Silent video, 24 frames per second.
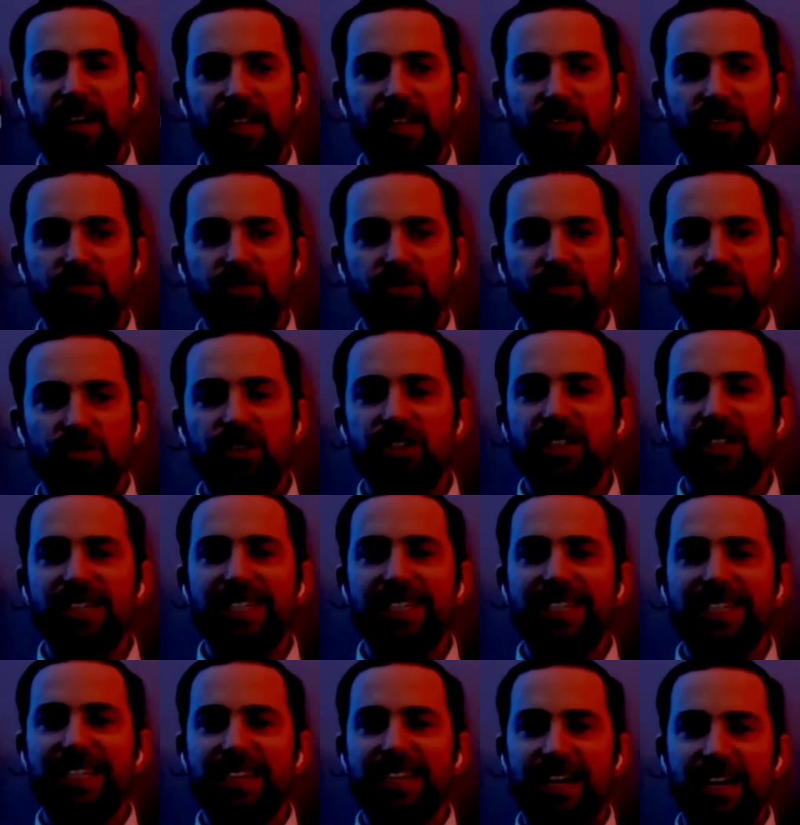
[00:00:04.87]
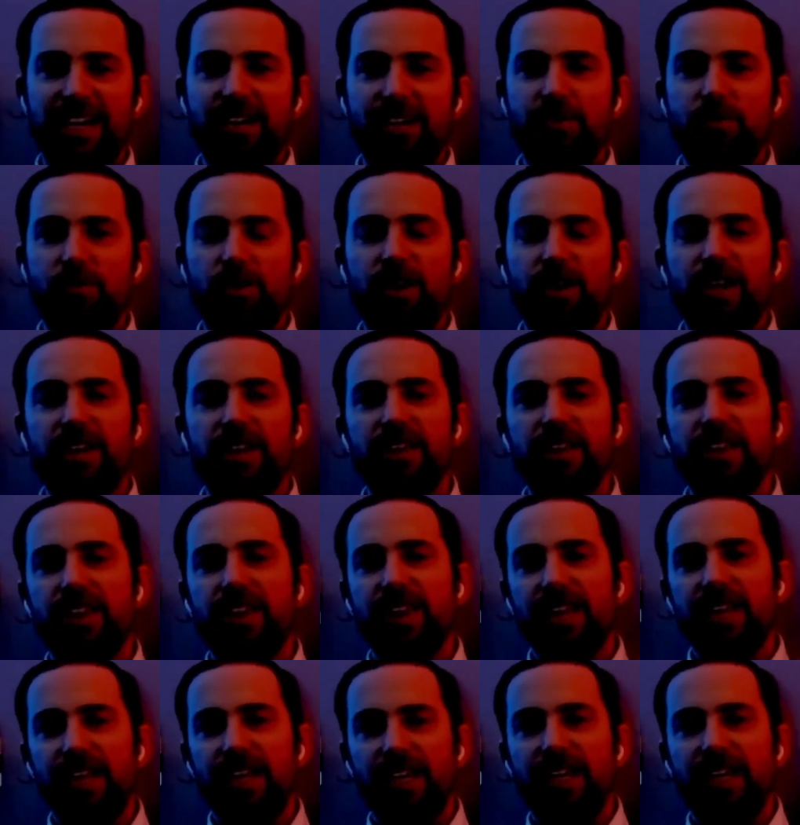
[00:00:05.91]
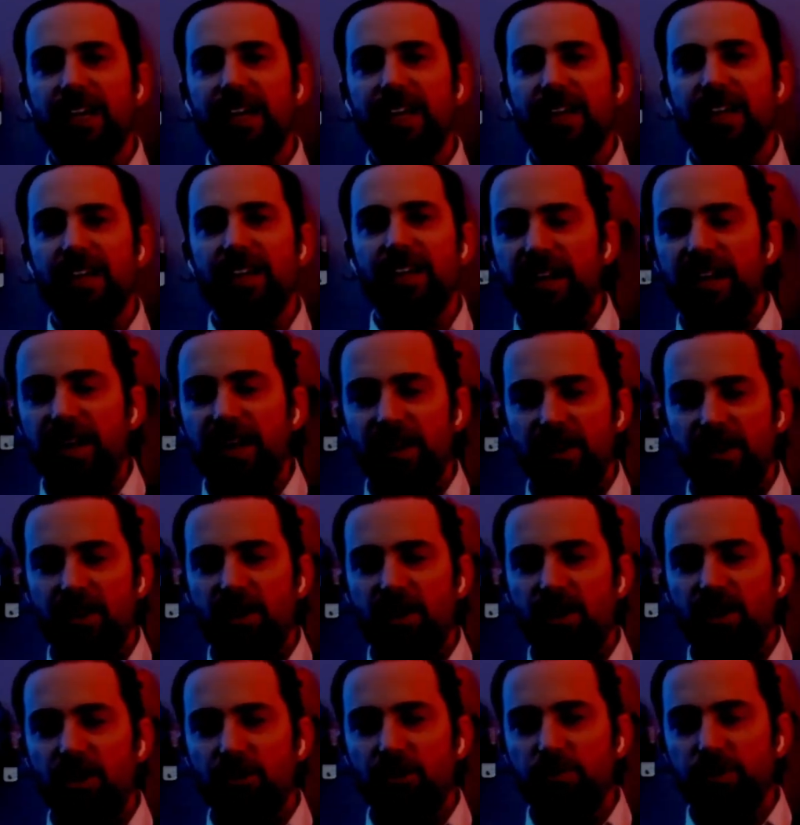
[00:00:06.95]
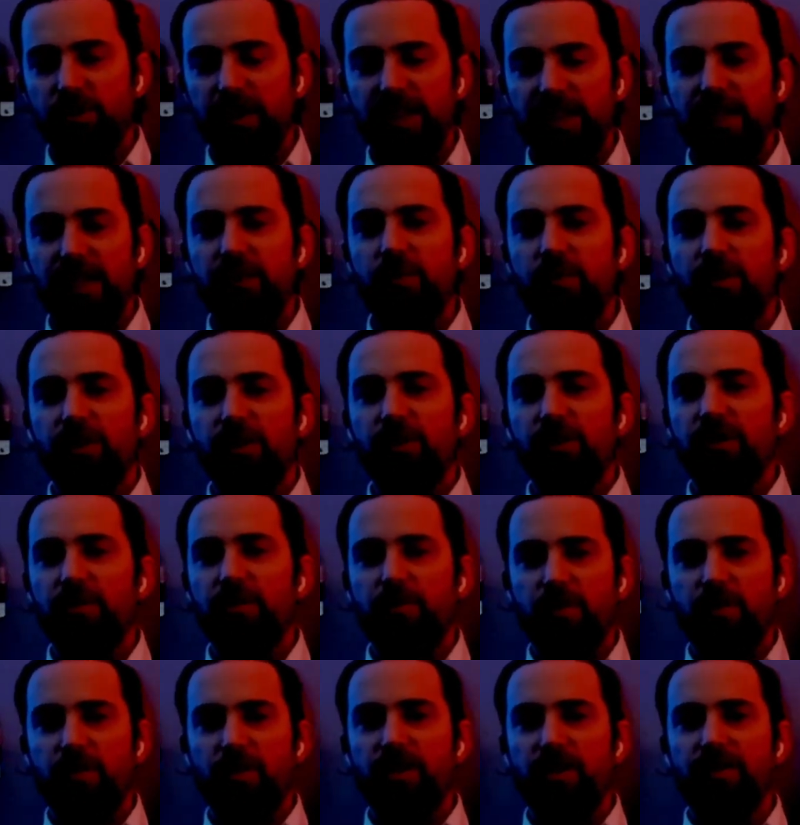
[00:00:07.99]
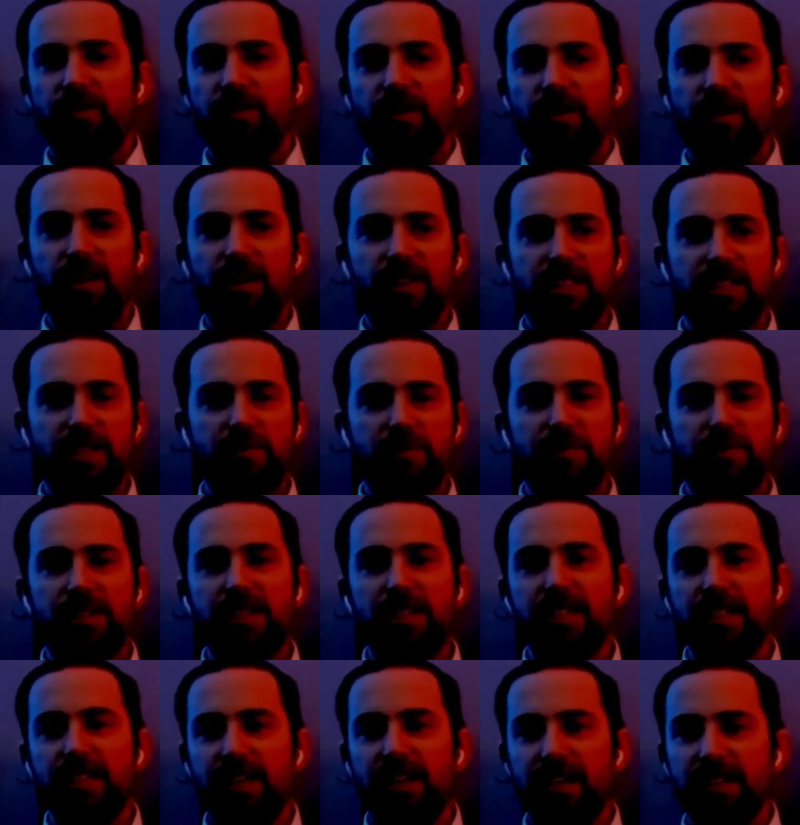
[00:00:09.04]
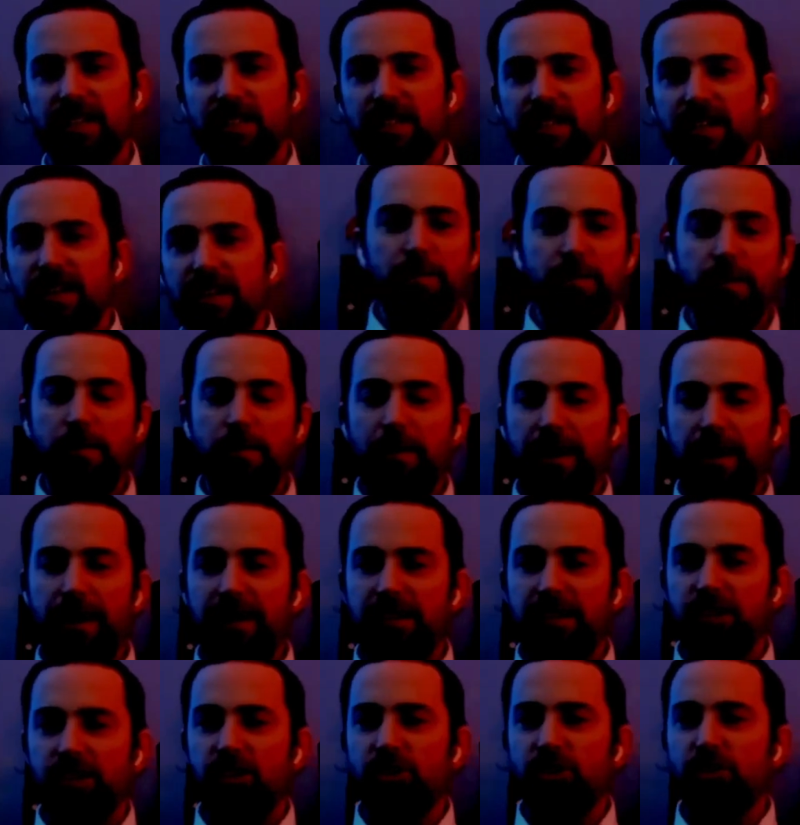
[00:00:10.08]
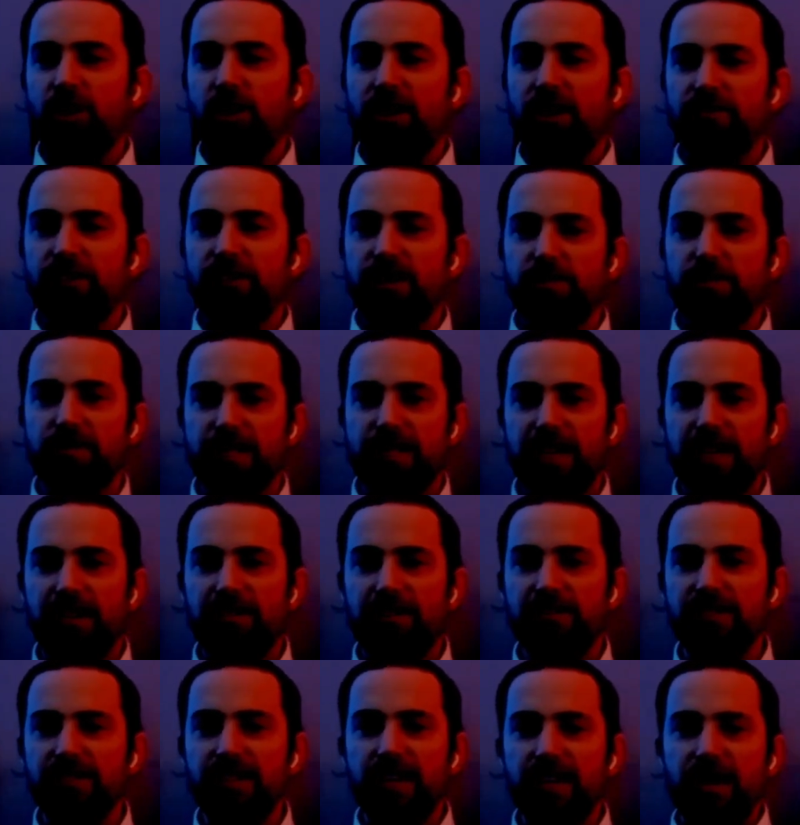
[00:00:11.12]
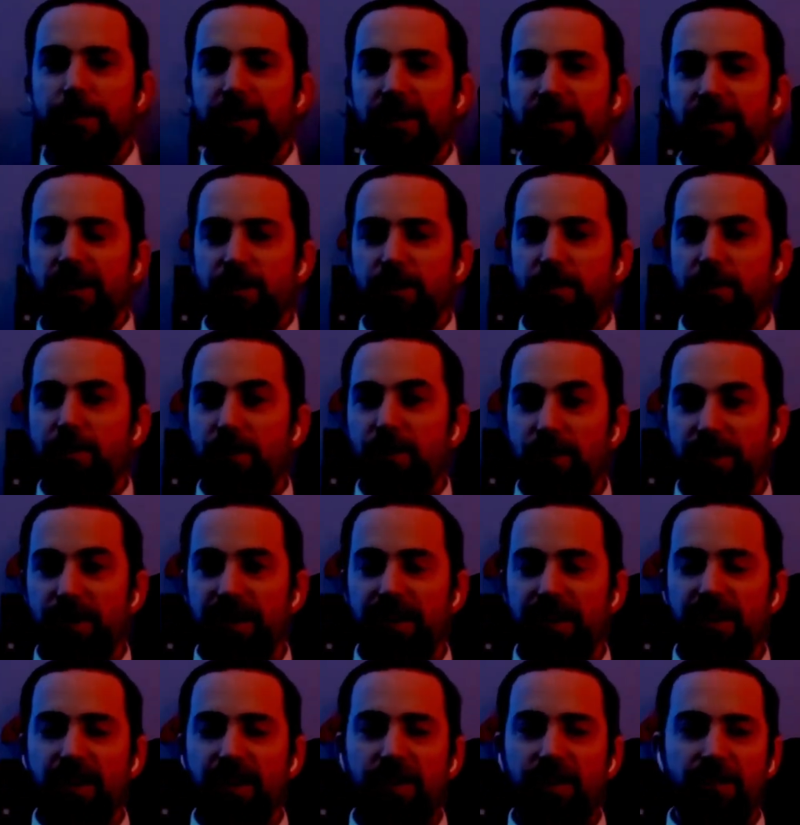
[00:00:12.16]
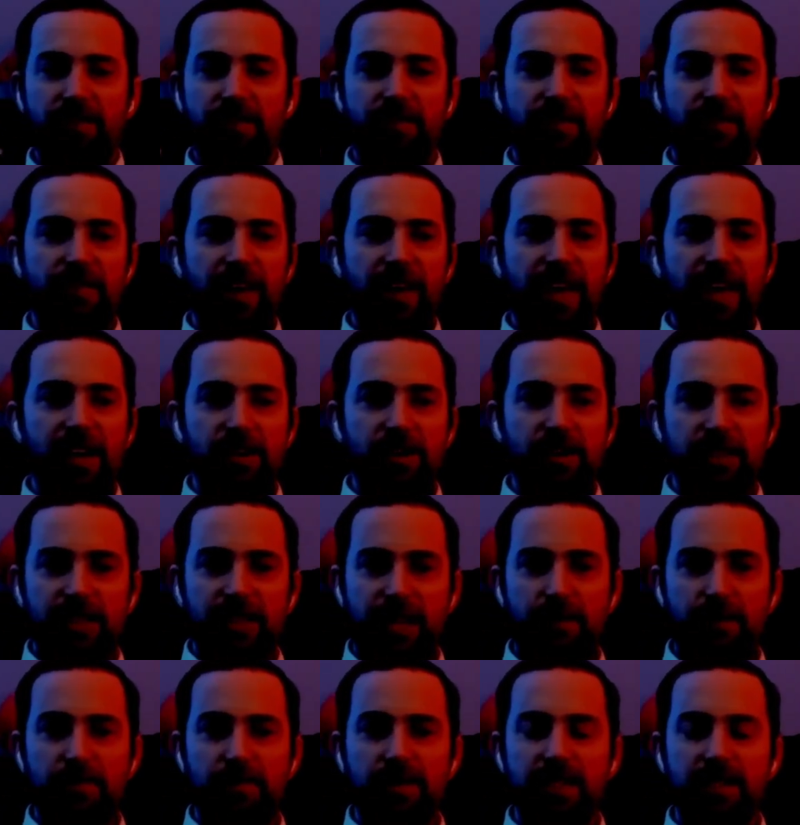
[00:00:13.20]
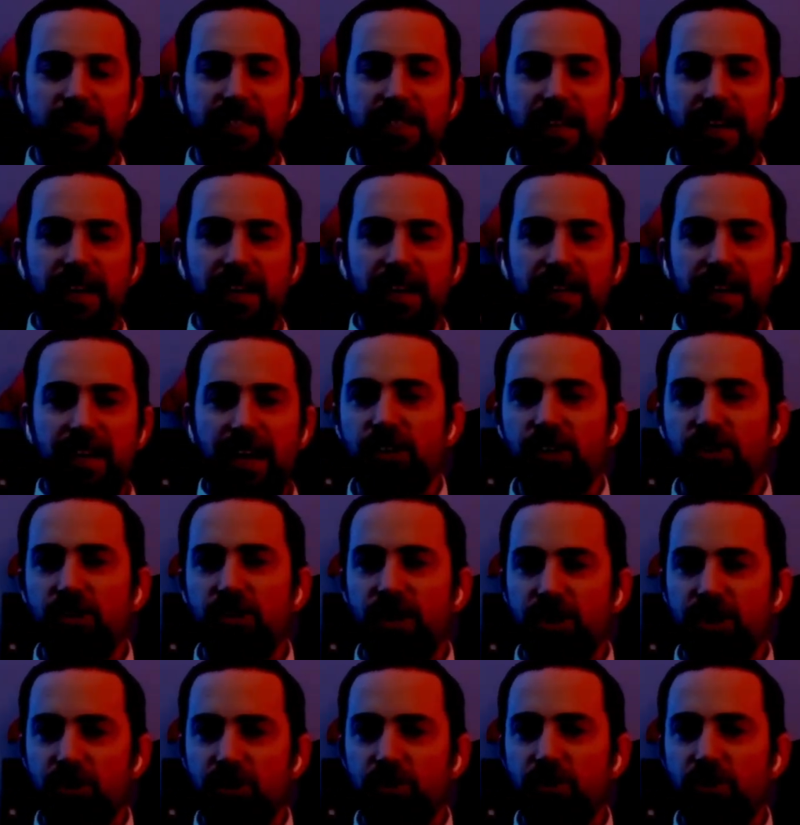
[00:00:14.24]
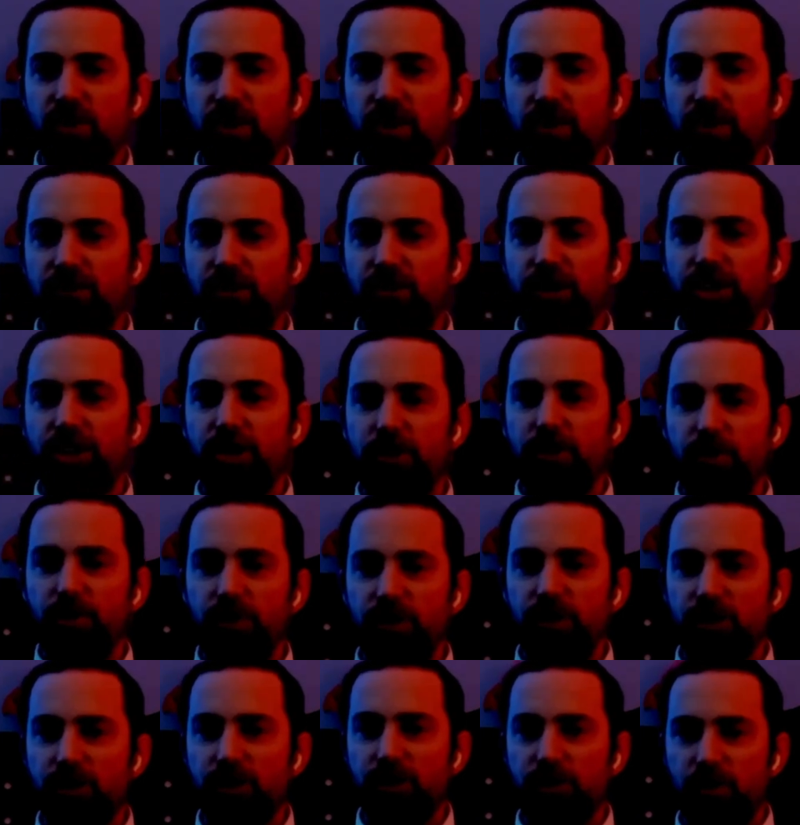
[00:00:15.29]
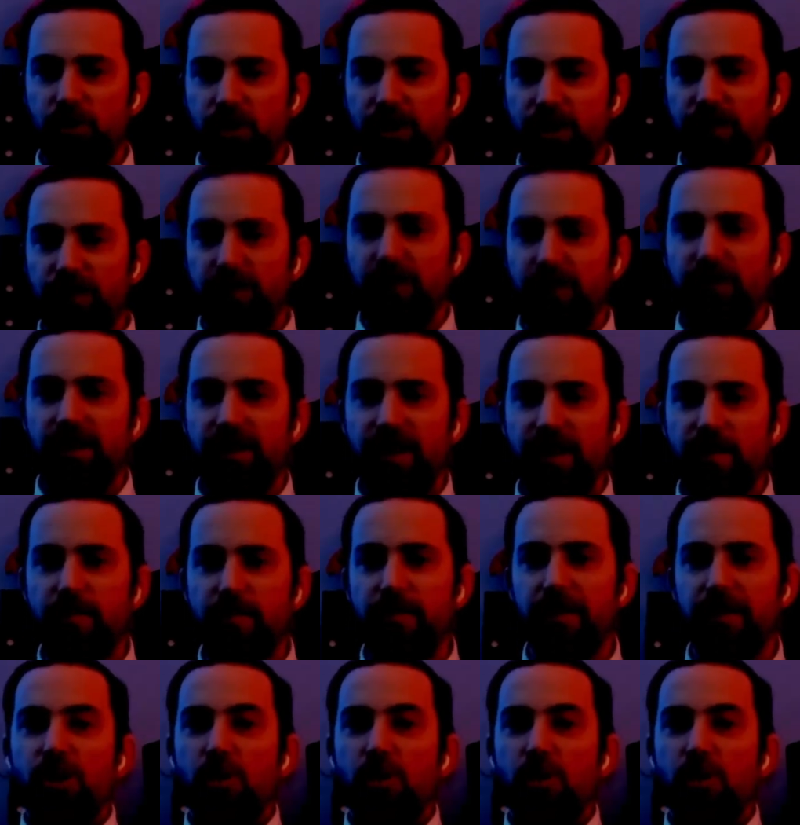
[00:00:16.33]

It's the design work and the thinking that are really what are important for concepts and designs. People paint and draw for themselves, but the point of entertainment design is you're not drawing for you, you're drawing for them.